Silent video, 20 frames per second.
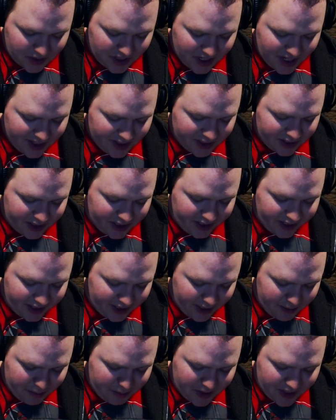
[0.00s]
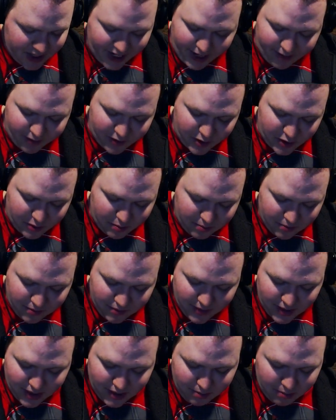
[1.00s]
she leaps in after
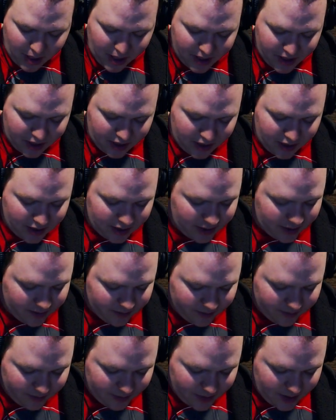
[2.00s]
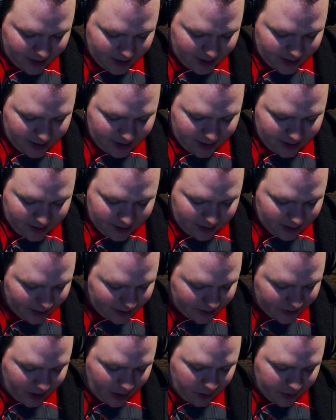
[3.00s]
Pentegarn. Let's
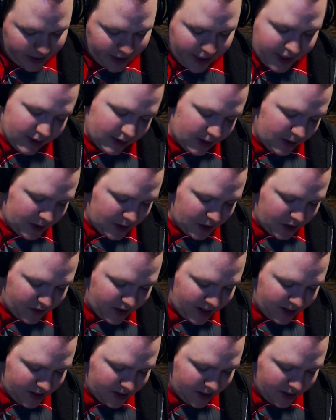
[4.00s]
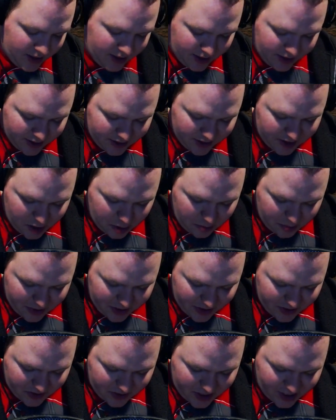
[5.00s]
go, kid, urges Fox. Don't be a
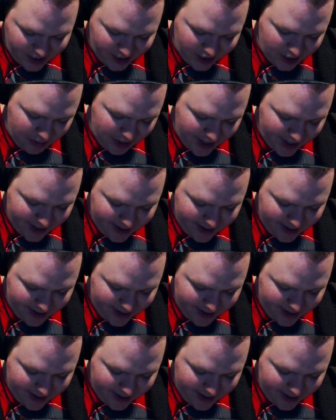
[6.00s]
stick in the mud.